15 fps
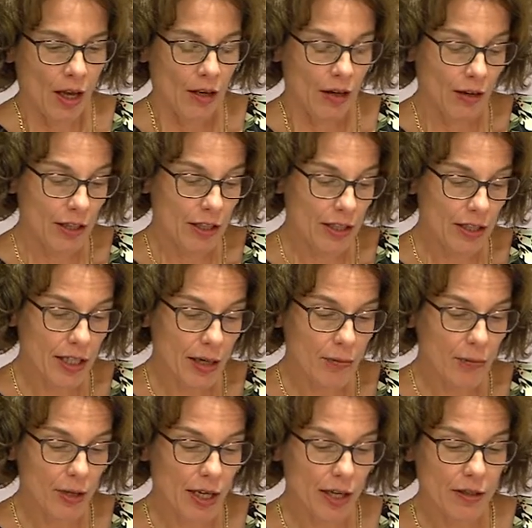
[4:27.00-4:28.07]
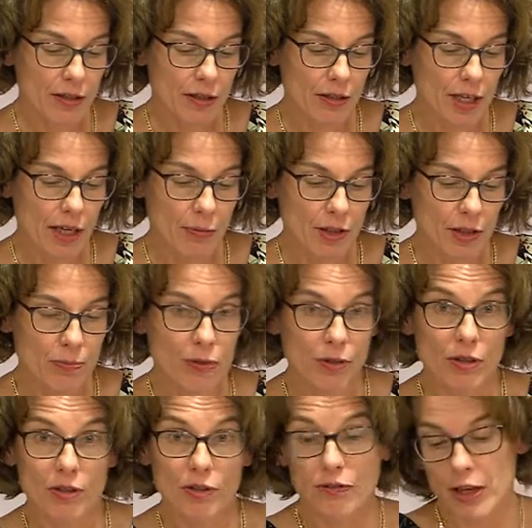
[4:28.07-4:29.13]
Now, in the same way that I was
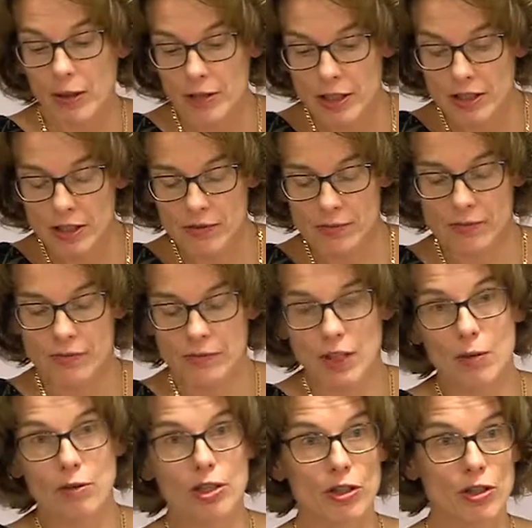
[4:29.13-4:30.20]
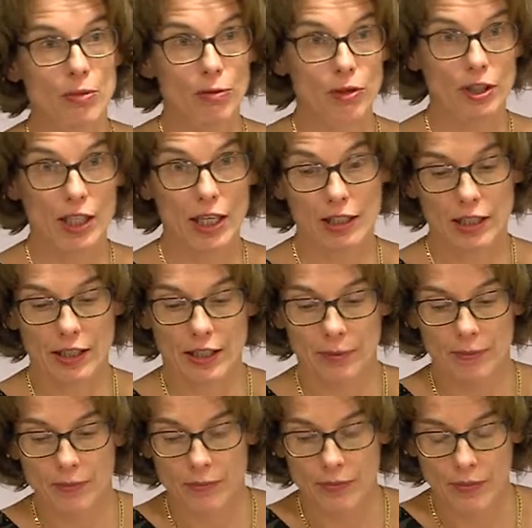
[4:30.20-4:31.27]
born Flemish, I was also born Catholic.
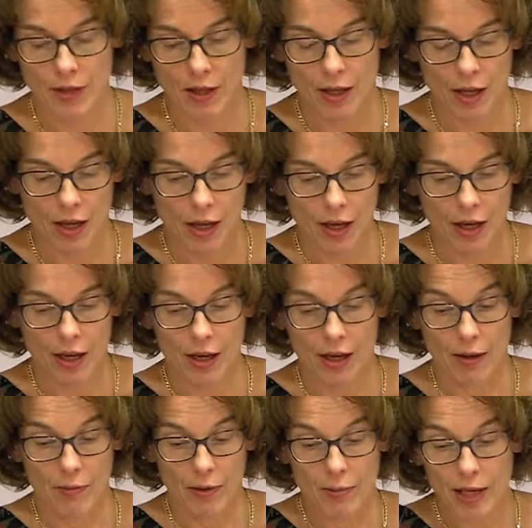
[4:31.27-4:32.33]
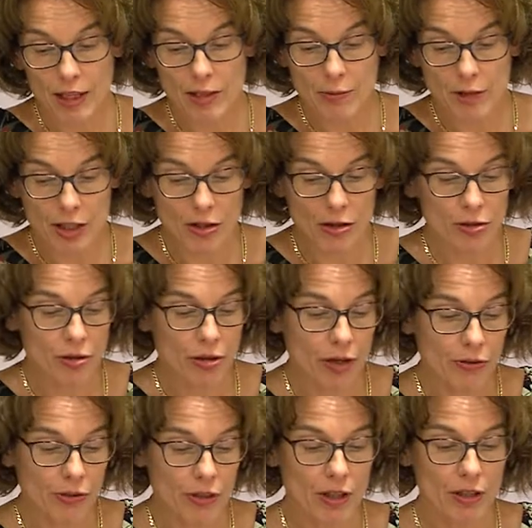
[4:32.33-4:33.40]
In Belgium, these two
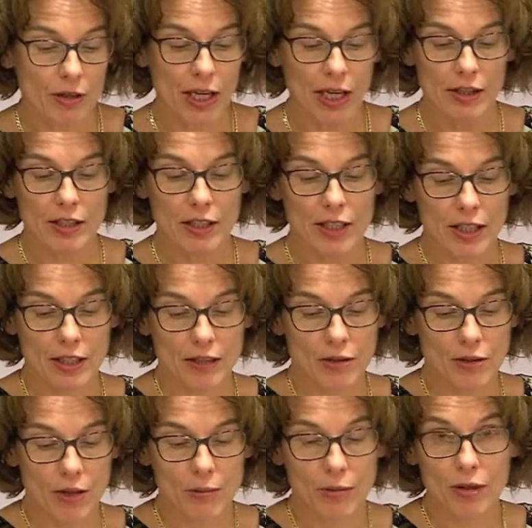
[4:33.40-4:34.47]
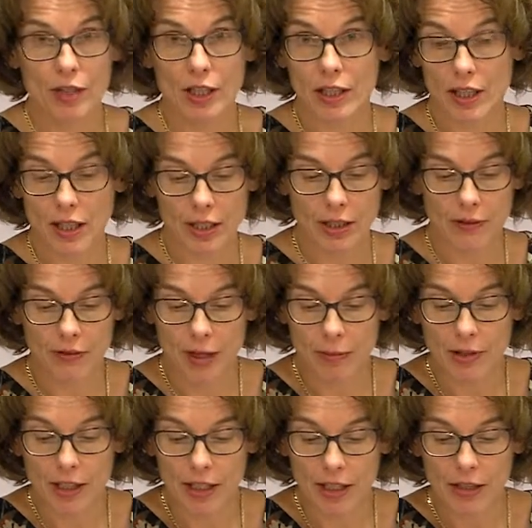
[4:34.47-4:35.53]
often go hand in hand. You are born in a Catholic
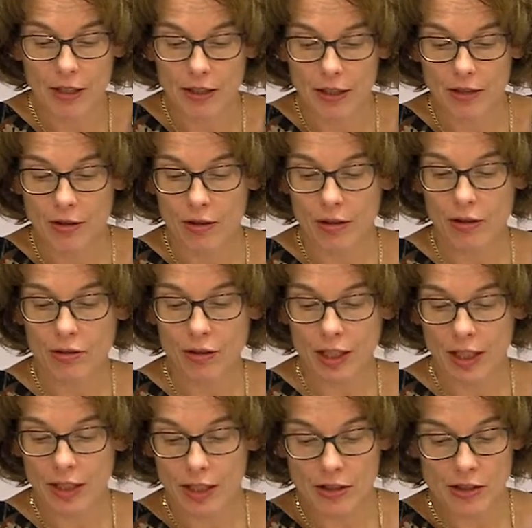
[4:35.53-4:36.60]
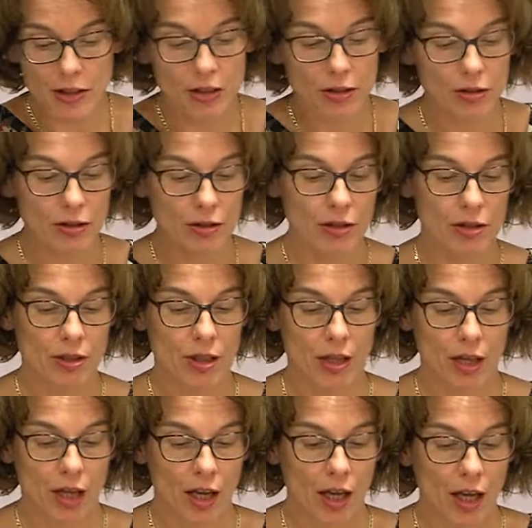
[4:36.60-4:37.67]
family, you go to Catholic schools,
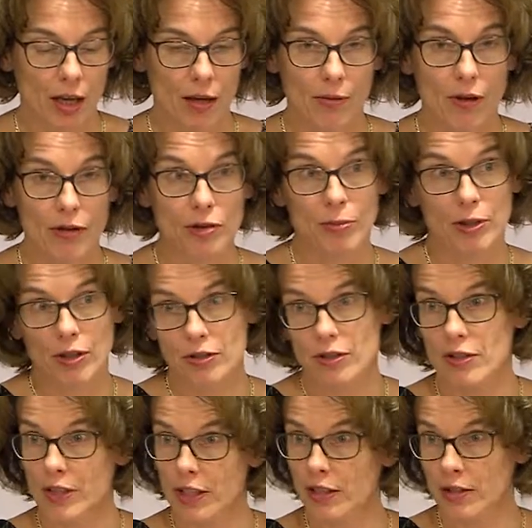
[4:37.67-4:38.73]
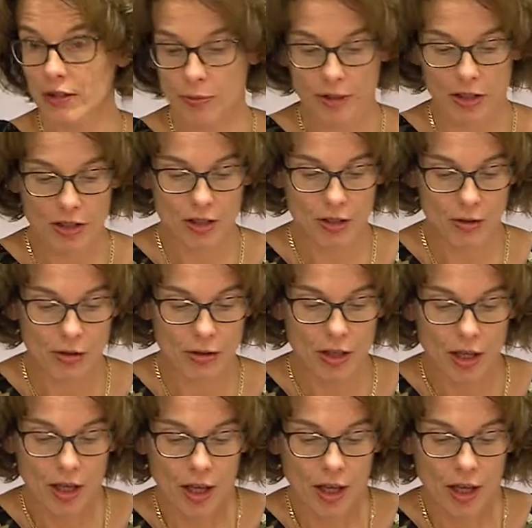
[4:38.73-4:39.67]
also because they say they're the best schools.